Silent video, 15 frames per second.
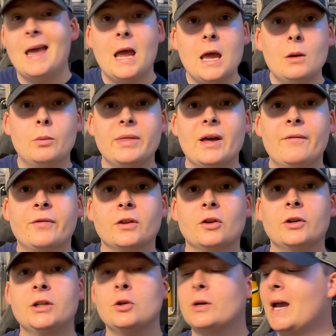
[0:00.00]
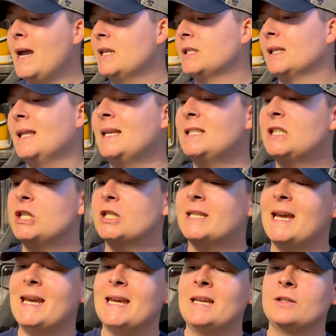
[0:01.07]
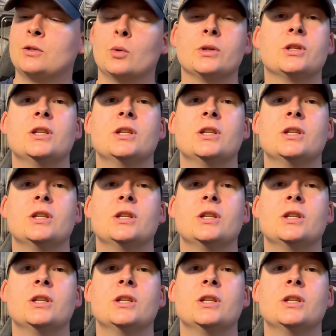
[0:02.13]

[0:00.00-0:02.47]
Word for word: And without further ado, guys, let's just get into it.